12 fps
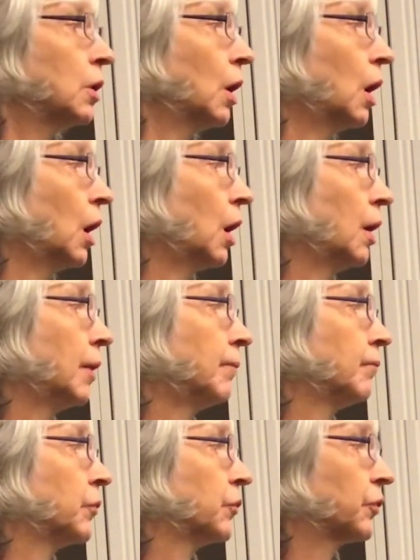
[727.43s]

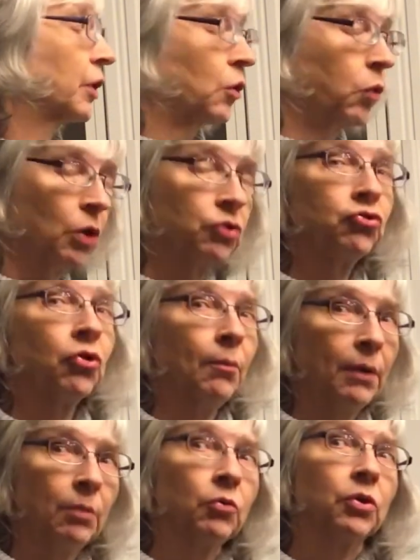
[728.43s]
um, sequential
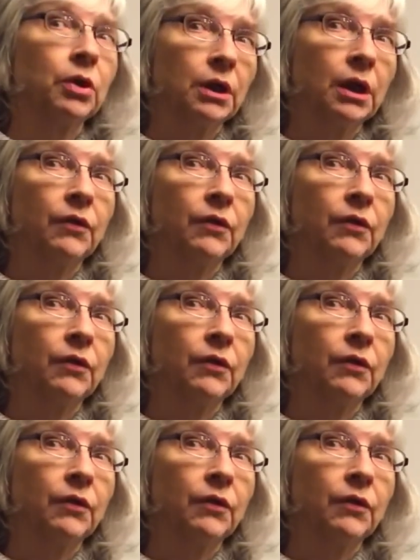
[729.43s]
memory,